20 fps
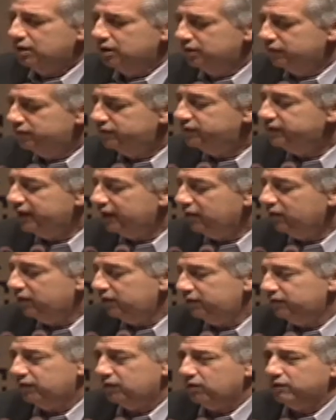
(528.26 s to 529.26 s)
in
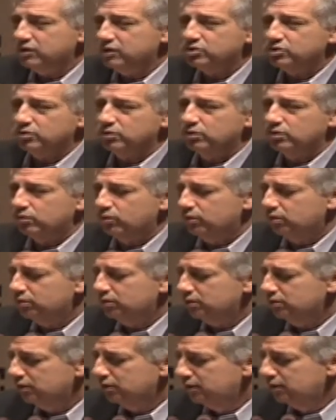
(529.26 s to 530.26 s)
very, very short order.